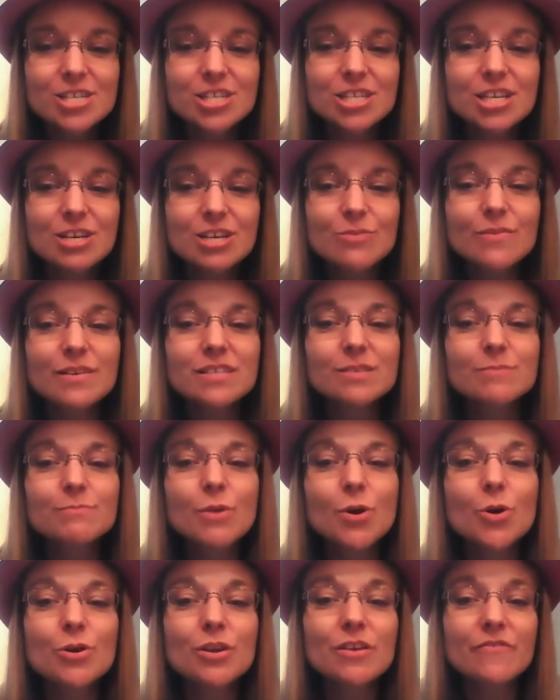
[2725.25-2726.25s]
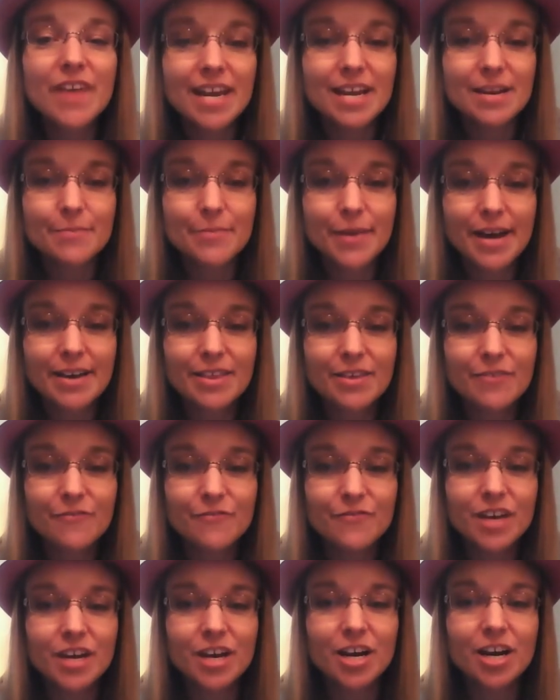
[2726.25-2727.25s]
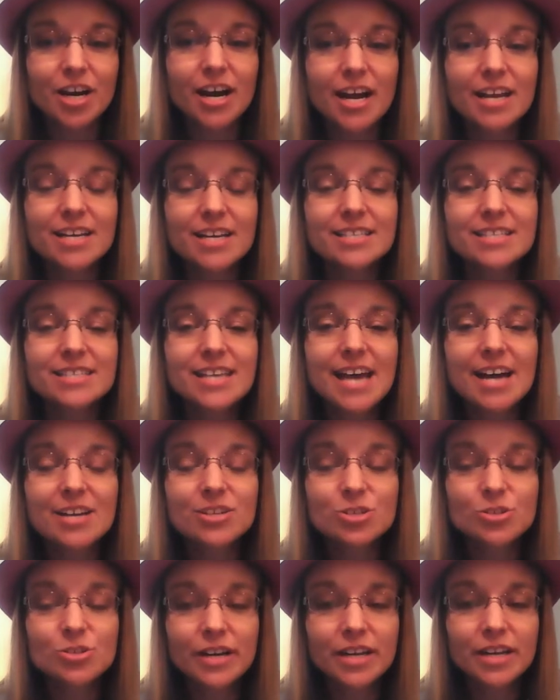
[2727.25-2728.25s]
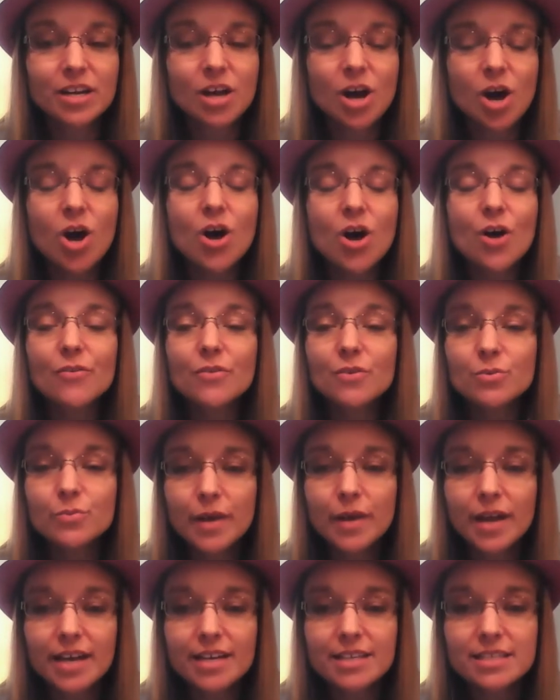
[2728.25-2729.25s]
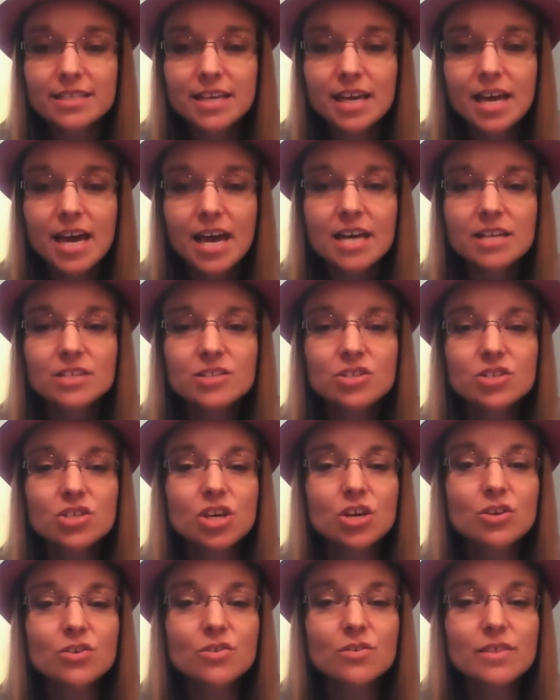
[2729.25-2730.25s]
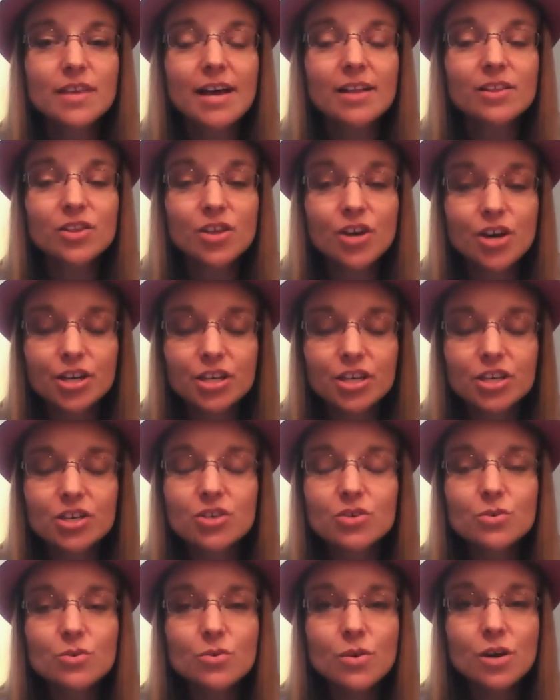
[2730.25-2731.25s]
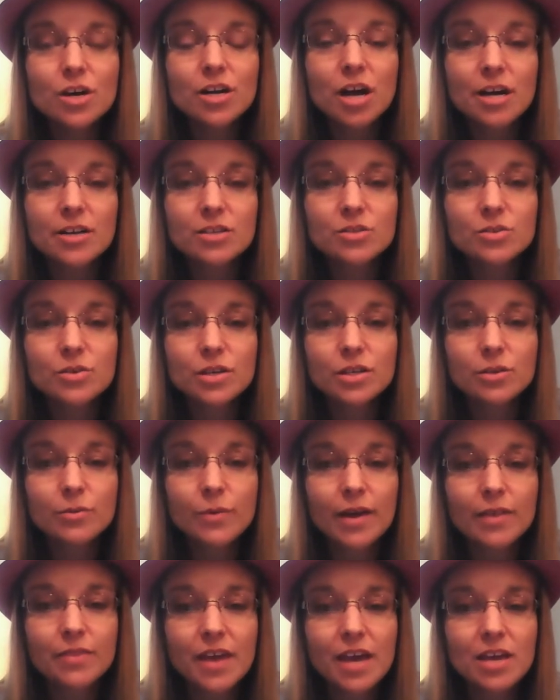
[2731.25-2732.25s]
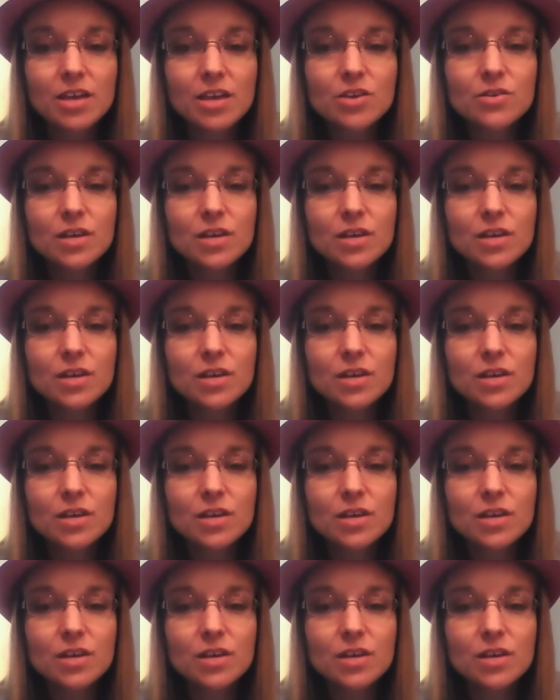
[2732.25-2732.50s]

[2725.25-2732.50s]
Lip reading: She was motivated by the fear and exaggerated all the risk to show you that, look, you are not doing the right thing.